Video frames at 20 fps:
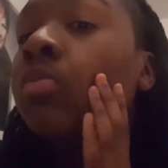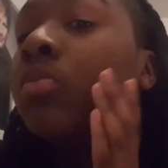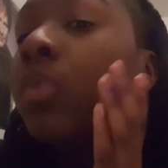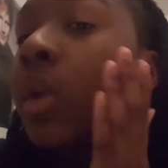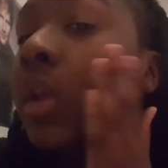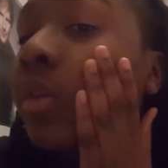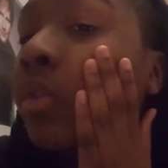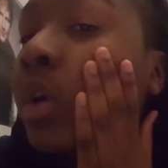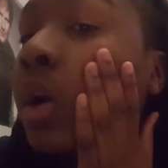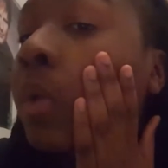
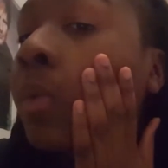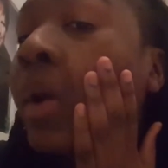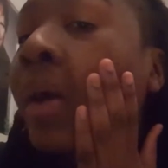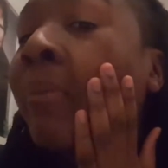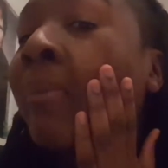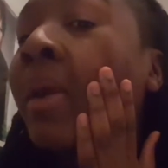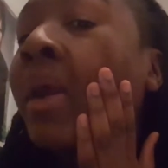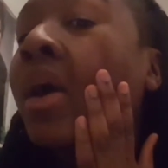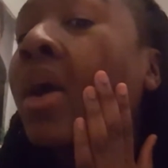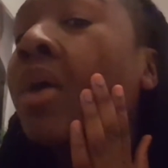whenever I wear
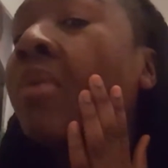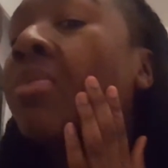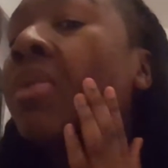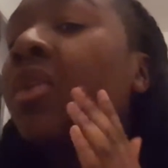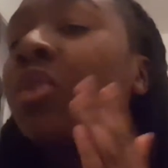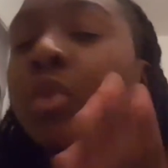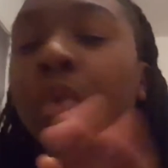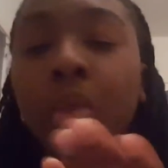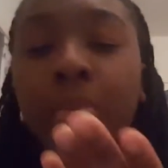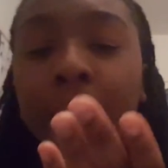makeup,
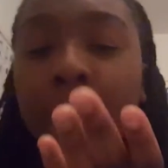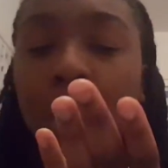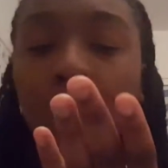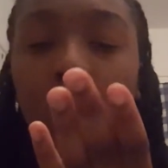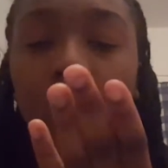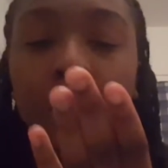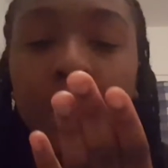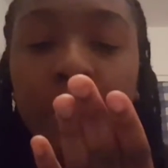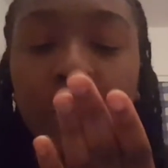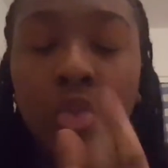there's always
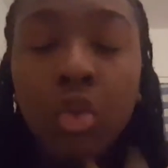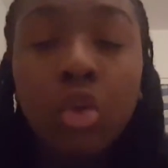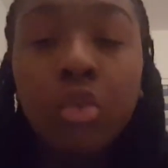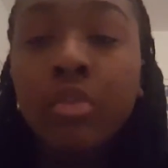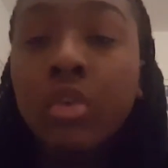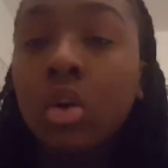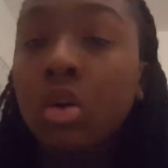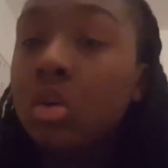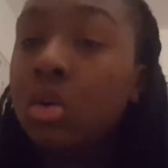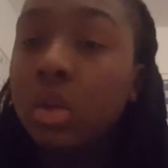makeup left
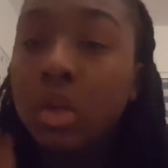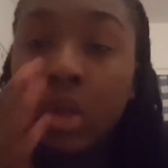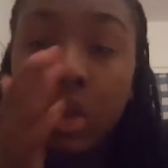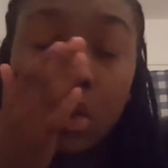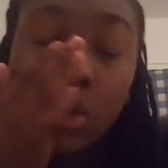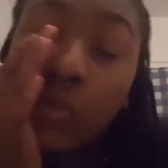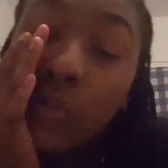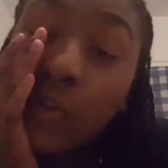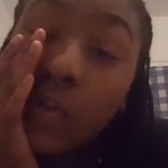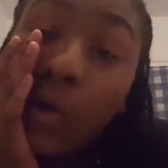over, and I
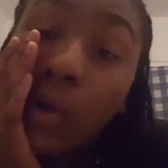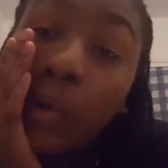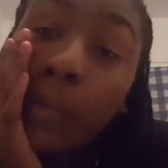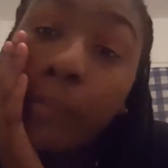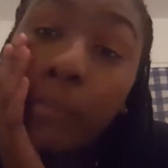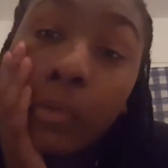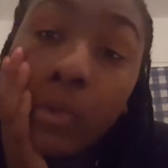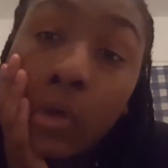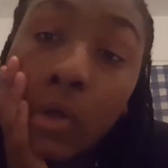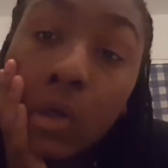just
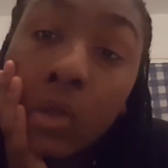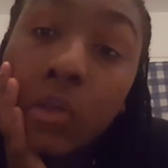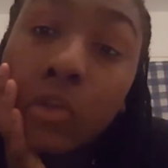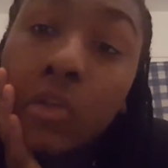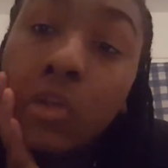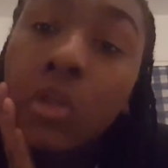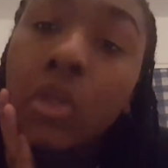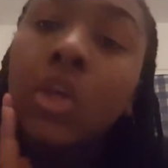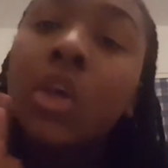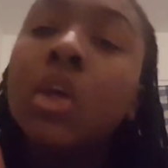can't be
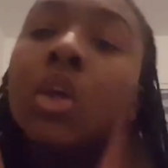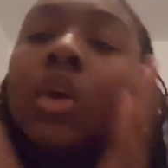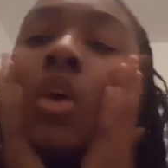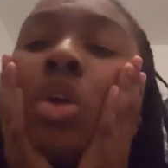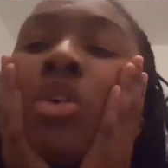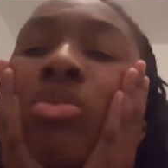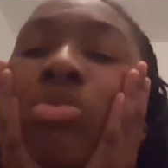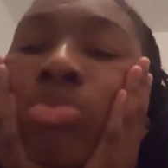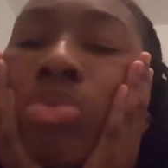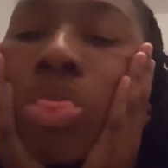asked.
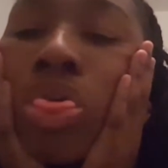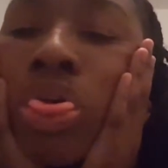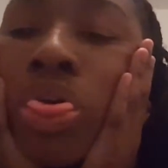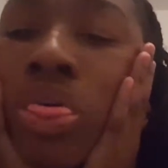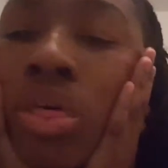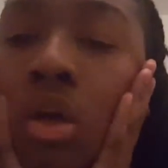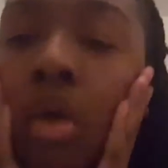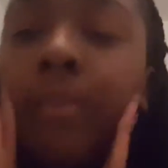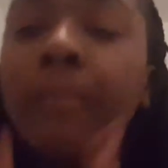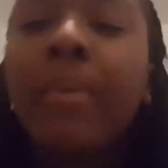
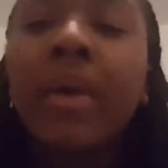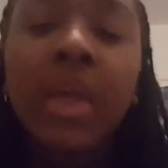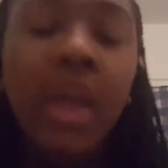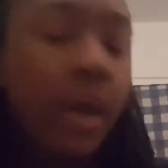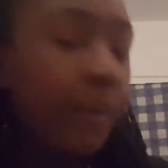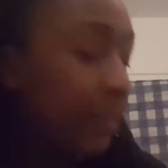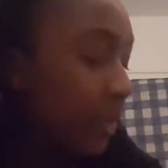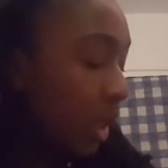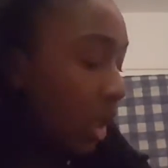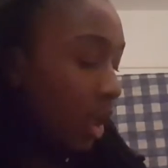But
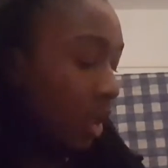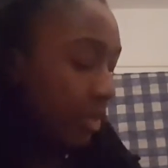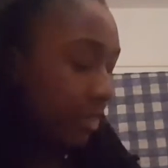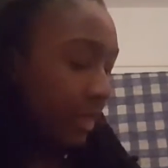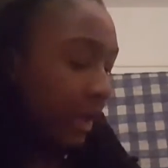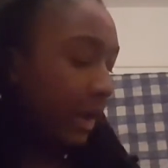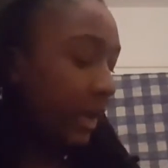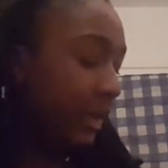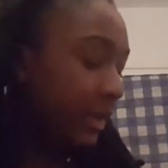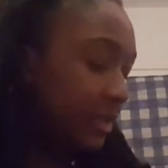yeah,
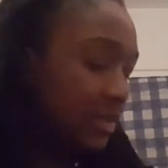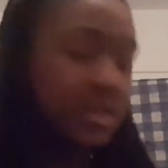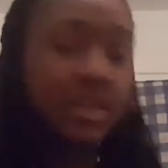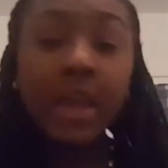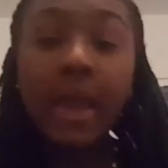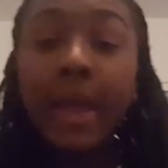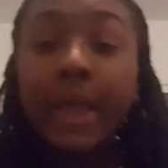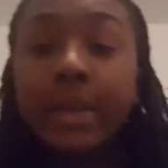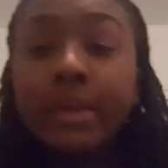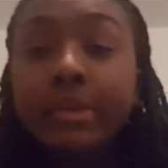that is the
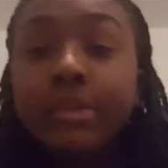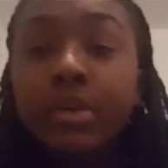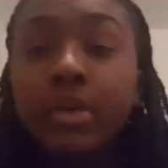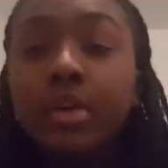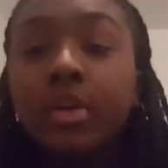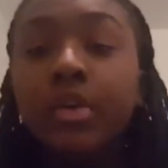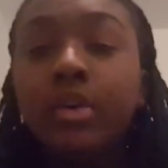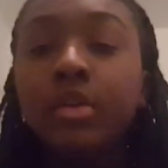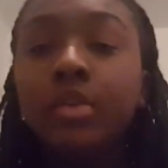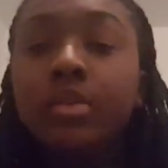end
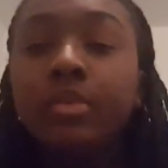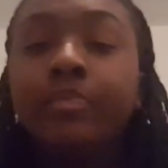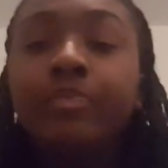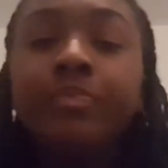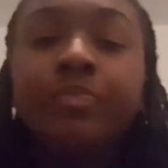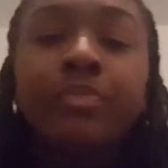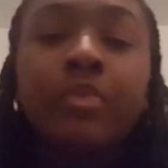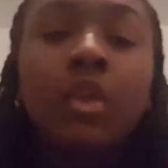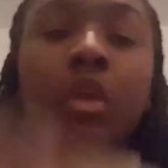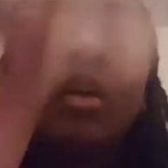
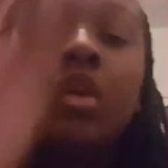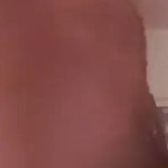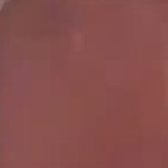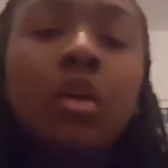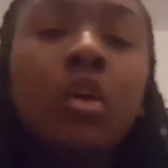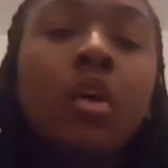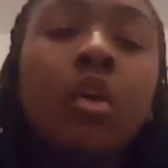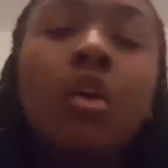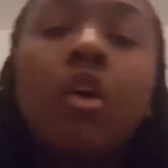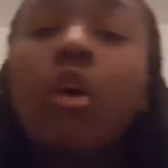
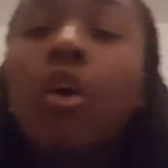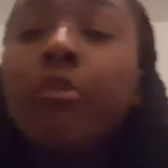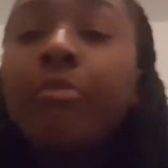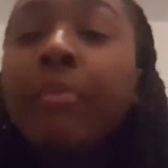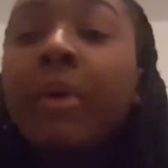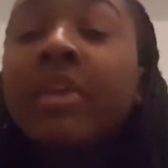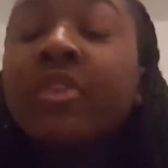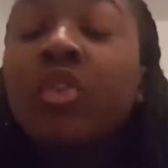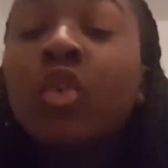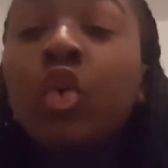of
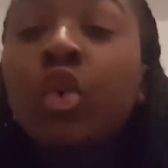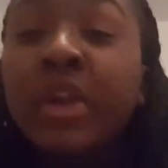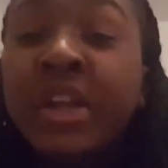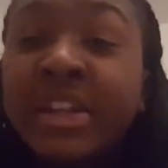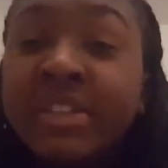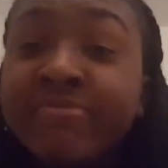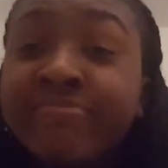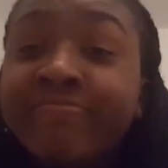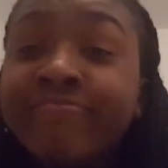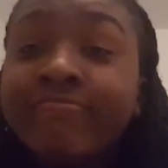my
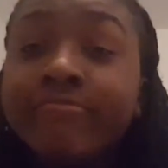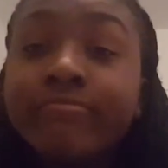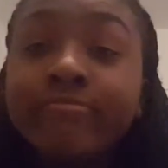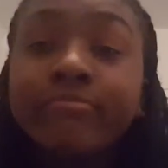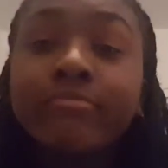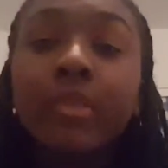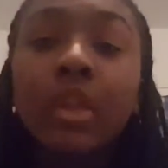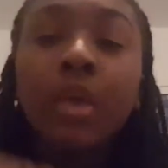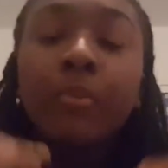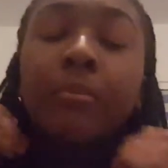story,
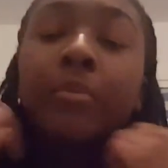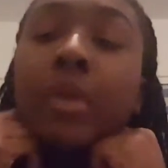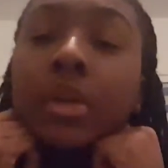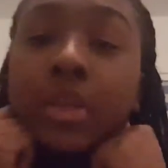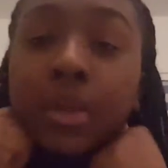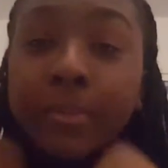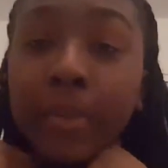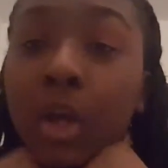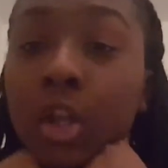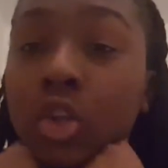
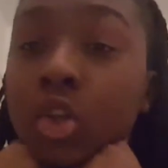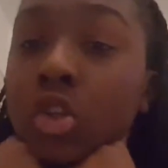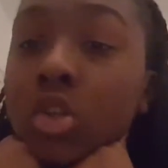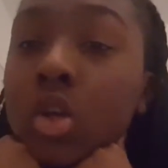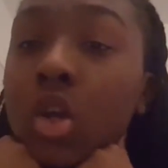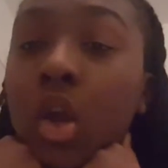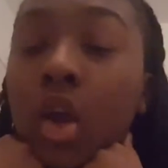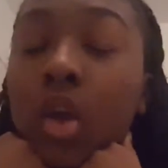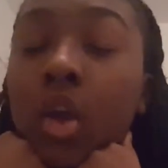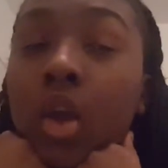pretty much.
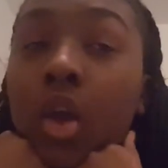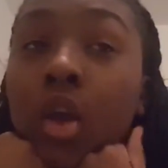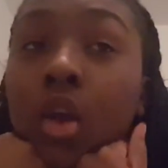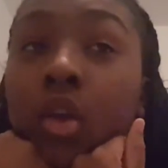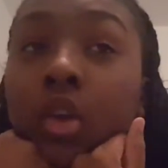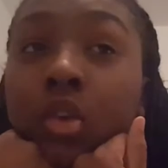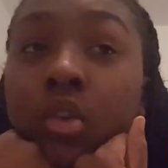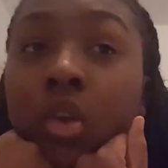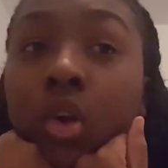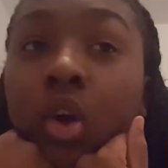
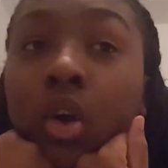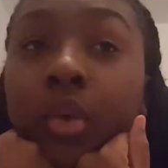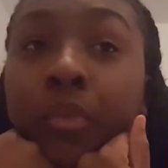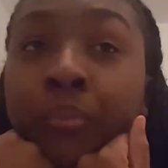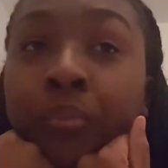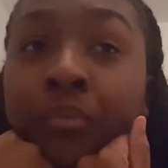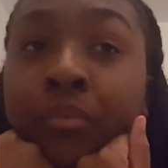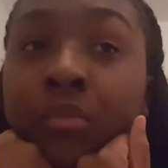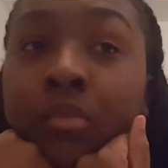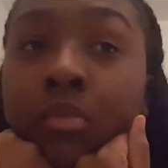
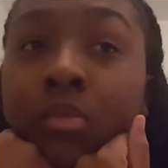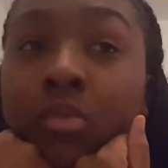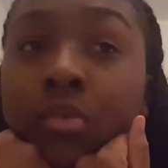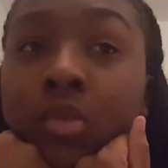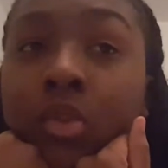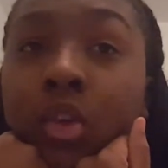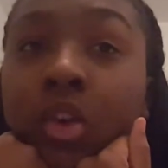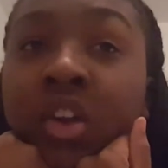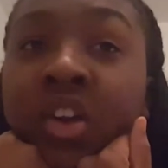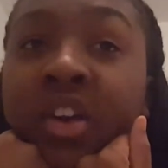
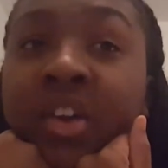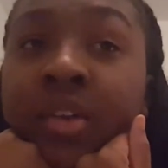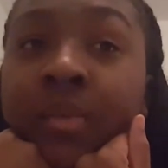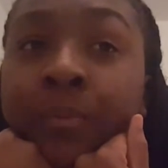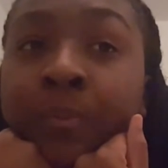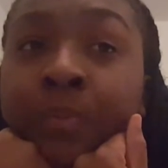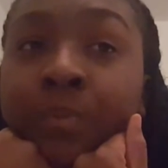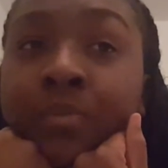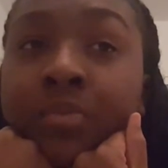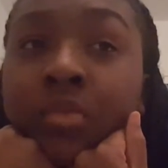So yeah,
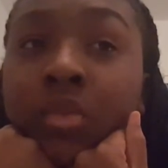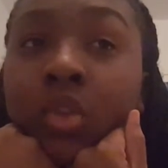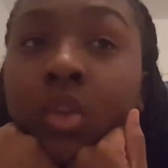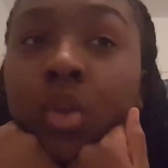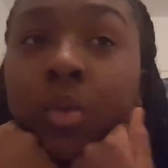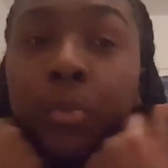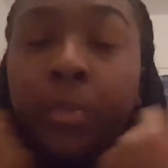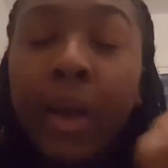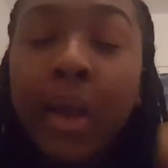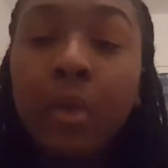
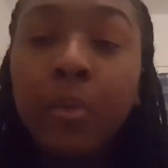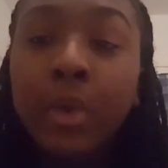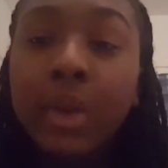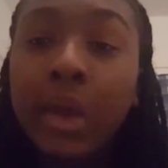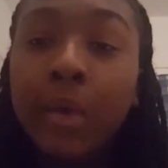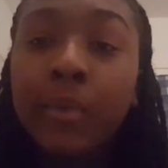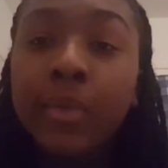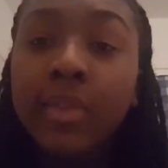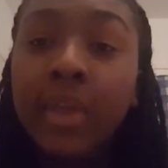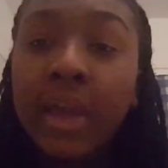back when
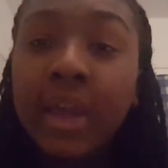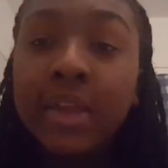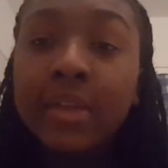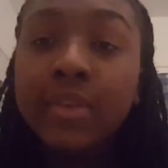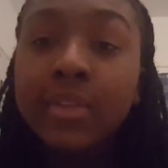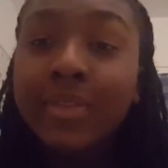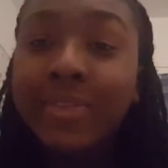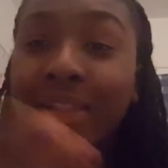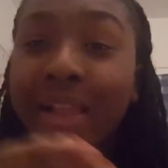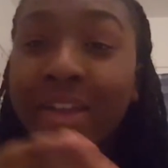I was
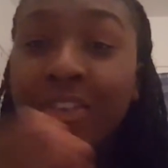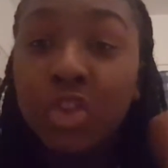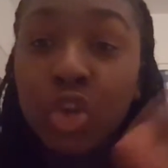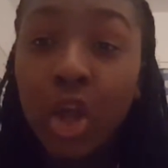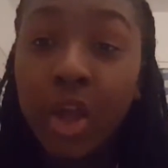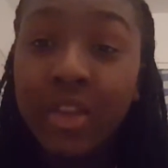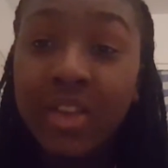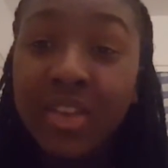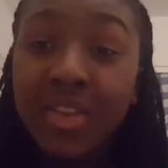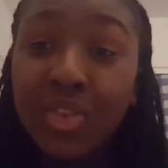
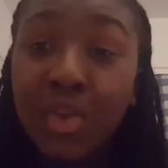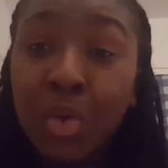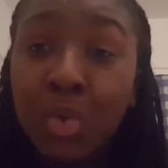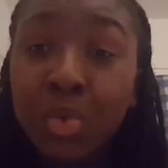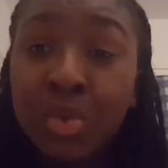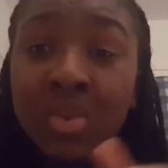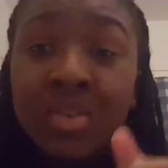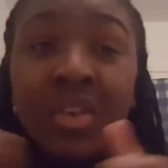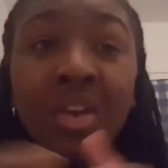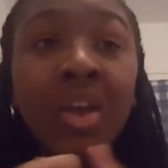8/9 years
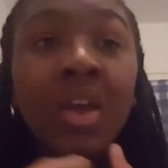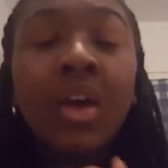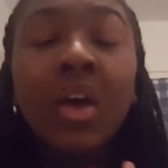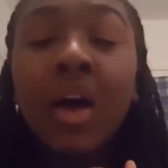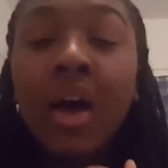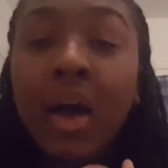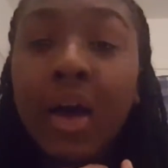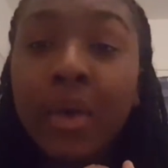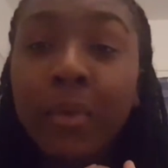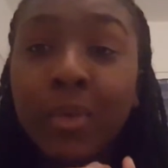old,
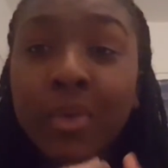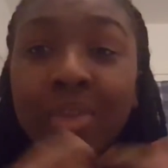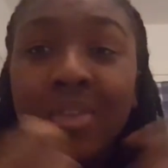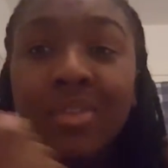I